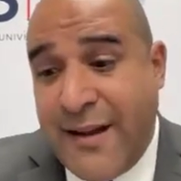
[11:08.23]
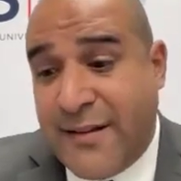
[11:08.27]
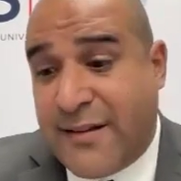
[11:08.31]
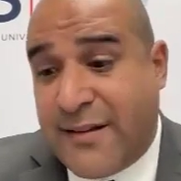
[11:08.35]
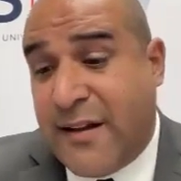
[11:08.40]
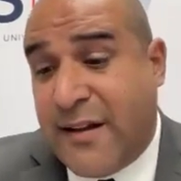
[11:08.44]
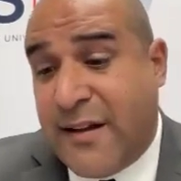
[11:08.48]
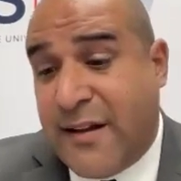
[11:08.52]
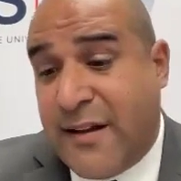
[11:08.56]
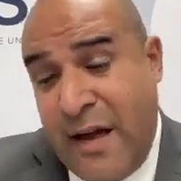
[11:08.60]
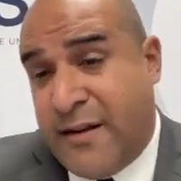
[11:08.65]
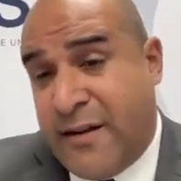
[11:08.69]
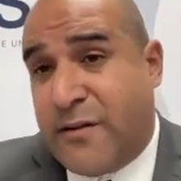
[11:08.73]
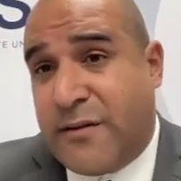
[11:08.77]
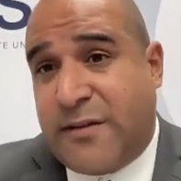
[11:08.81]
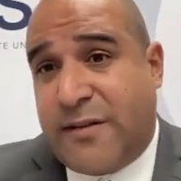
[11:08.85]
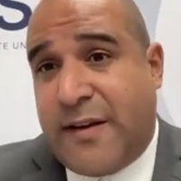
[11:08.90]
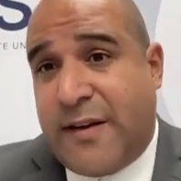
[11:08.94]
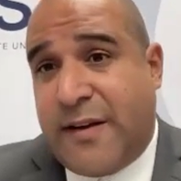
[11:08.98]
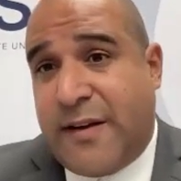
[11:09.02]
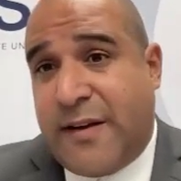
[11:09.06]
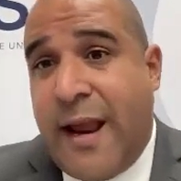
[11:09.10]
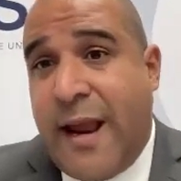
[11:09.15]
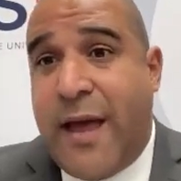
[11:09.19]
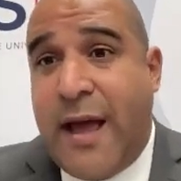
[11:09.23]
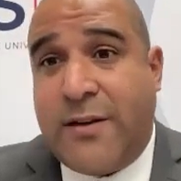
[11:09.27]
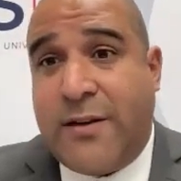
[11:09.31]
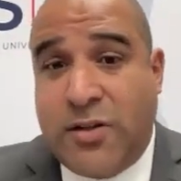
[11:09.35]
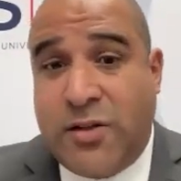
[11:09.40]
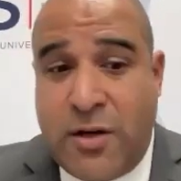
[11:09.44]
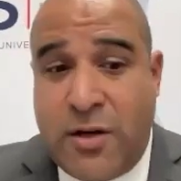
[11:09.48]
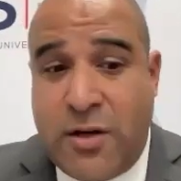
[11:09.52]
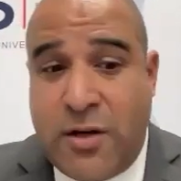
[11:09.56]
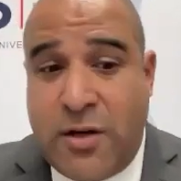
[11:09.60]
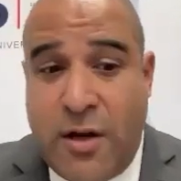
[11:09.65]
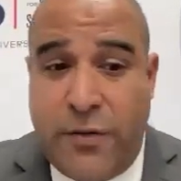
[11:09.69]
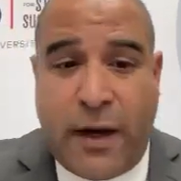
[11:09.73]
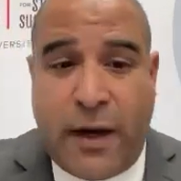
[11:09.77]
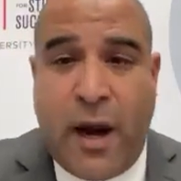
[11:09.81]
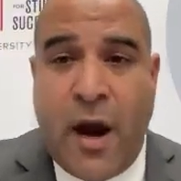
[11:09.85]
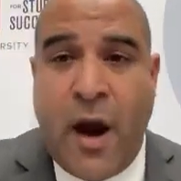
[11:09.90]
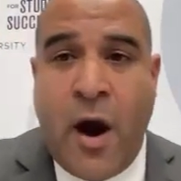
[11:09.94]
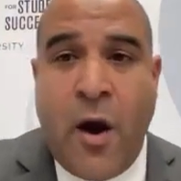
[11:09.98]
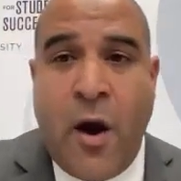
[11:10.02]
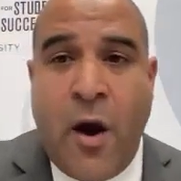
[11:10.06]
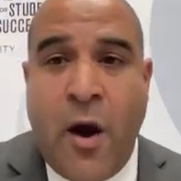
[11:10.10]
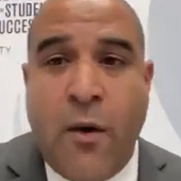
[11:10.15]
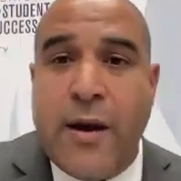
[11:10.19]
and to understand that, the
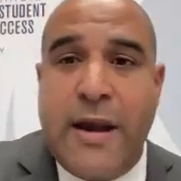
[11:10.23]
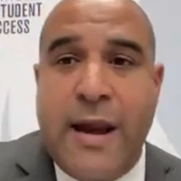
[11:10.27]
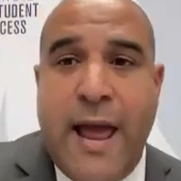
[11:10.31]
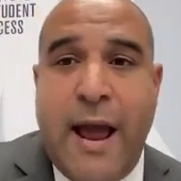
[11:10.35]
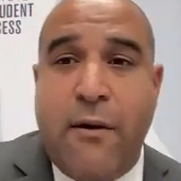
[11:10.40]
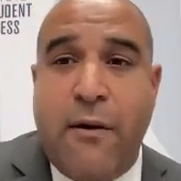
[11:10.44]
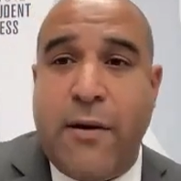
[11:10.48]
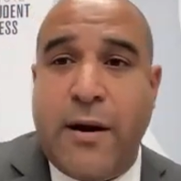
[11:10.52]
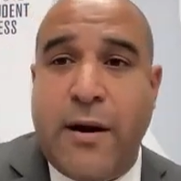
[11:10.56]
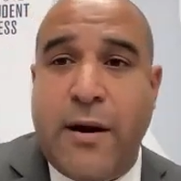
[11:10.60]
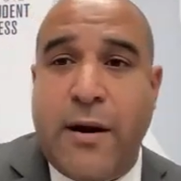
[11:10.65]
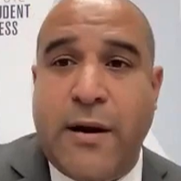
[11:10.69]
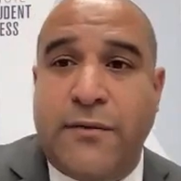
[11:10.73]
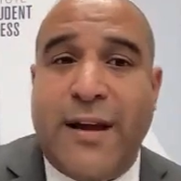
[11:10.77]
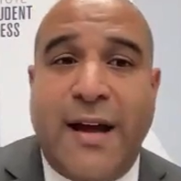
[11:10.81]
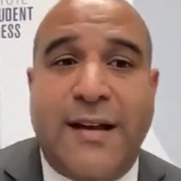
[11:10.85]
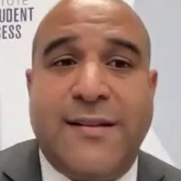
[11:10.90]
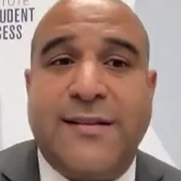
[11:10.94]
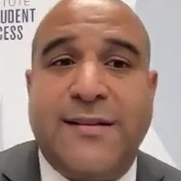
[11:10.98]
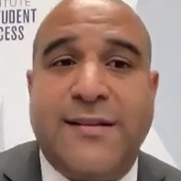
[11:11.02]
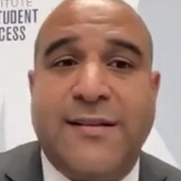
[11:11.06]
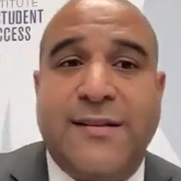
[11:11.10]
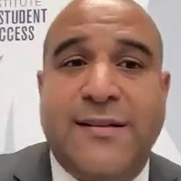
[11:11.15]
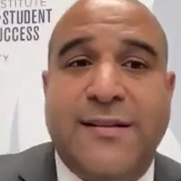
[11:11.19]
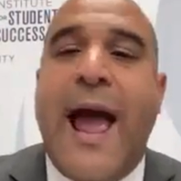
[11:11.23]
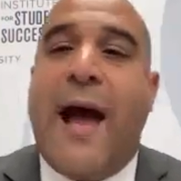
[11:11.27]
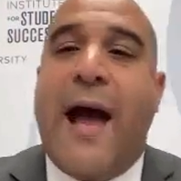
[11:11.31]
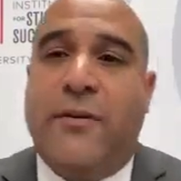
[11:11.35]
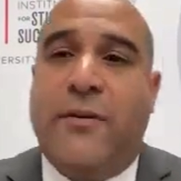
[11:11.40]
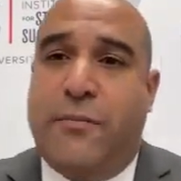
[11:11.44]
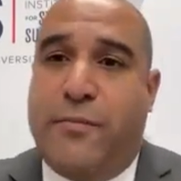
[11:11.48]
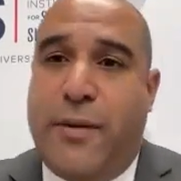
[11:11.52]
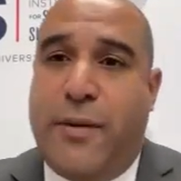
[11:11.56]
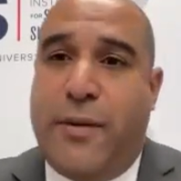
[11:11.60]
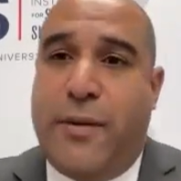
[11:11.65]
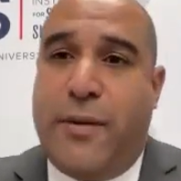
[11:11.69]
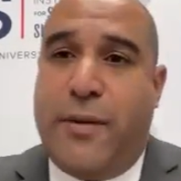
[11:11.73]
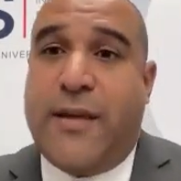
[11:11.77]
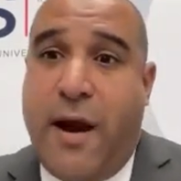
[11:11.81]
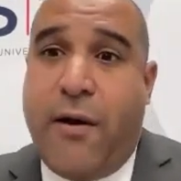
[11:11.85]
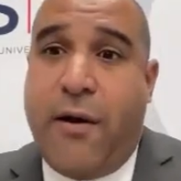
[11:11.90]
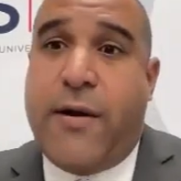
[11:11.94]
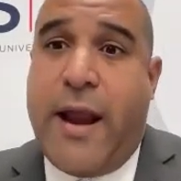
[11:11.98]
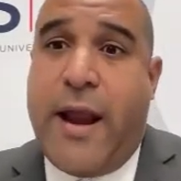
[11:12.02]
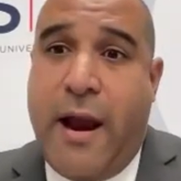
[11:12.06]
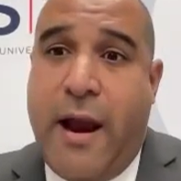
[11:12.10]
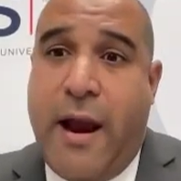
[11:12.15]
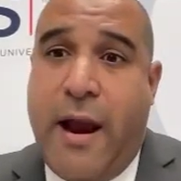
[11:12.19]
current narrative doesn't have to be
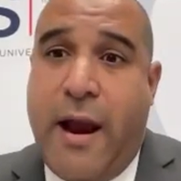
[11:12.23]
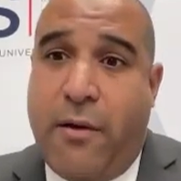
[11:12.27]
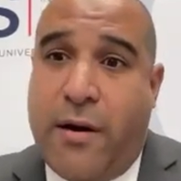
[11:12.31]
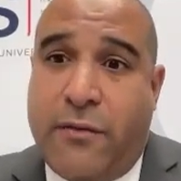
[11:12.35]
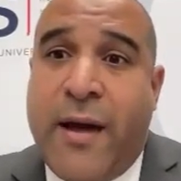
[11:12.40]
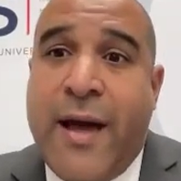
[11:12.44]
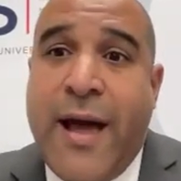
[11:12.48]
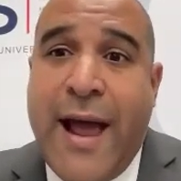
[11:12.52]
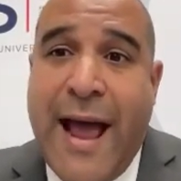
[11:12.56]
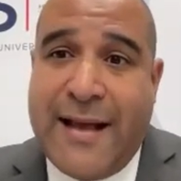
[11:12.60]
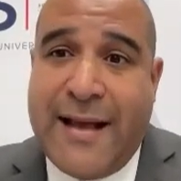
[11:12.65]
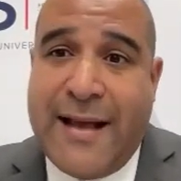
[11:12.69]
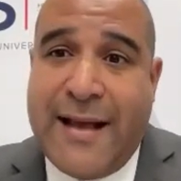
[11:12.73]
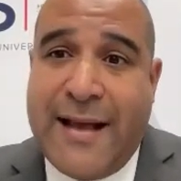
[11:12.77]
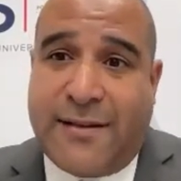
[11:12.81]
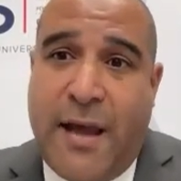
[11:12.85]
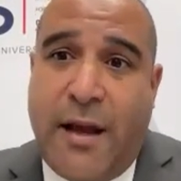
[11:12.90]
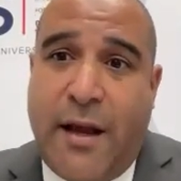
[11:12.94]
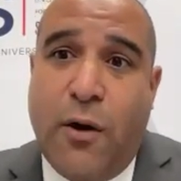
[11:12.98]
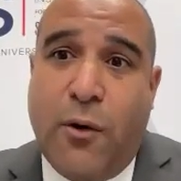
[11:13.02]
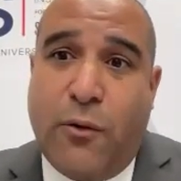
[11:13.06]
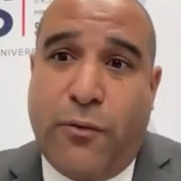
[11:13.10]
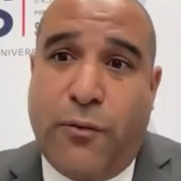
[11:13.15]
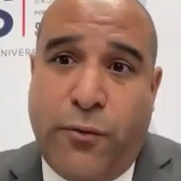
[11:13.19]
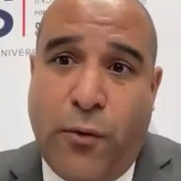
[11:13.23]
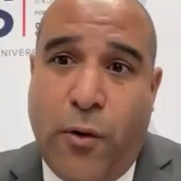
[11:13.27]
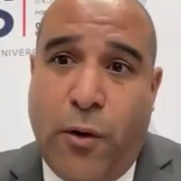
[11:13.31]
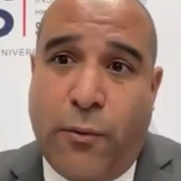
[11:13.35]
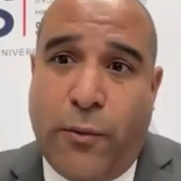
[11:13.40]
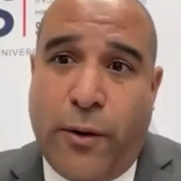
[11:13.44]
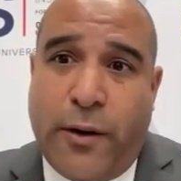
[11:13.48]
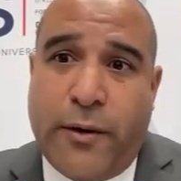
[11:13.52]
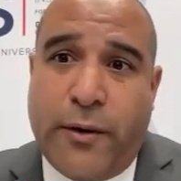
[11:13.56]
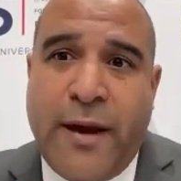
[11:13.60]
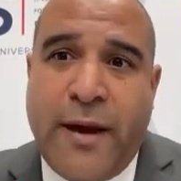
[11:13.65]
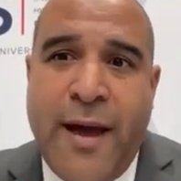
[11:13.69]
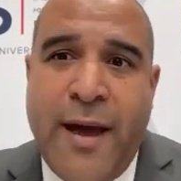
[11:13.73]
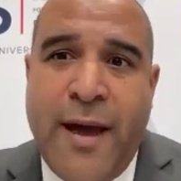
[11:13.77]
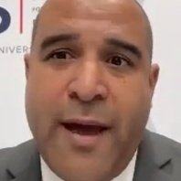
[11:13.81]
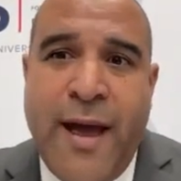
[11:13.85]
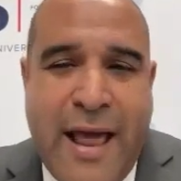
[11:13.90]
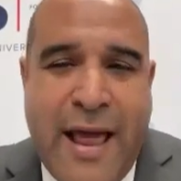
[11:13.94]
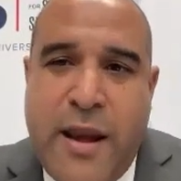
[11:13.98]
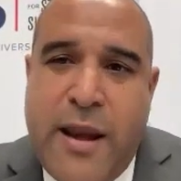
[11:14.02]
their narrative as they go forward.